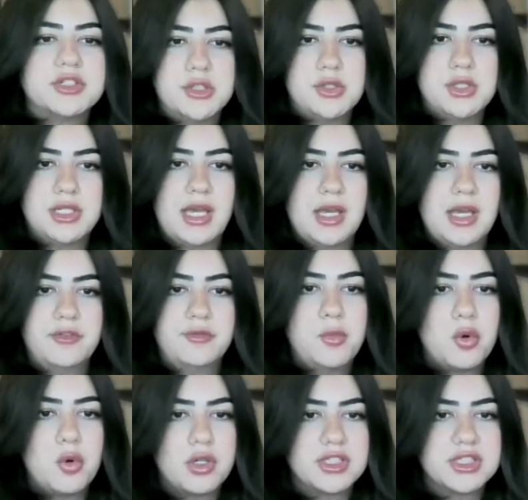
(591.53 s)
So you can have
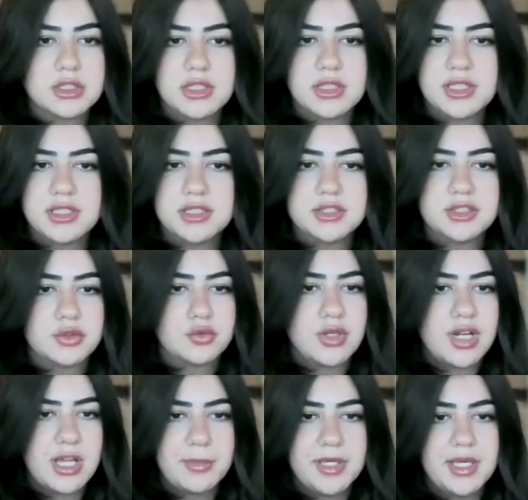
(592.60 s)
porcelain,
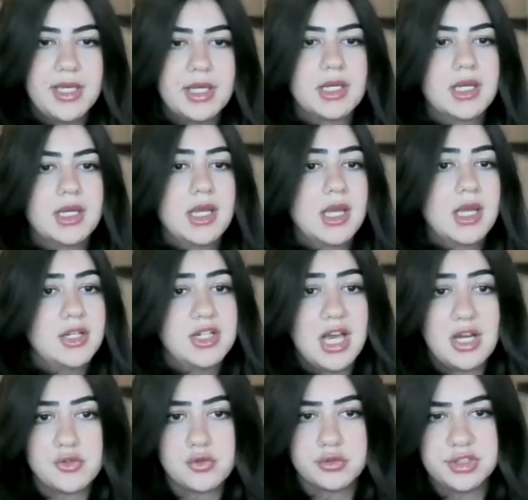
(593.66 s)
ceramic,
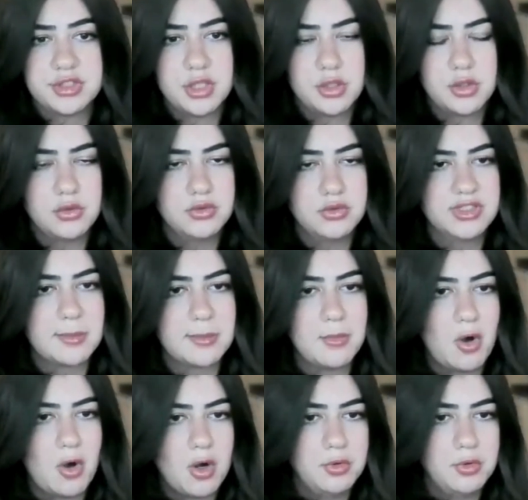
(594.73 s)
natural stones like
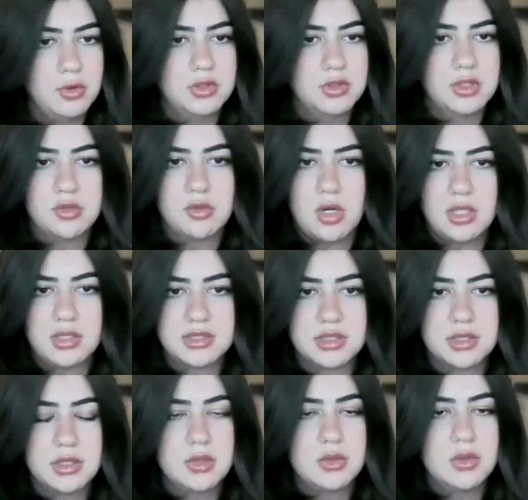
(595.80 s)
marble,
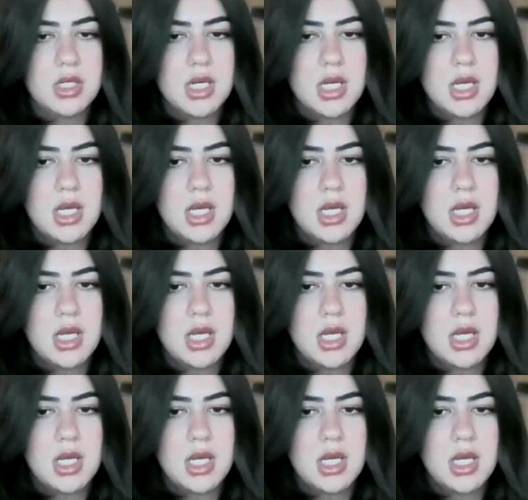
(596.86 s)
terrazzo.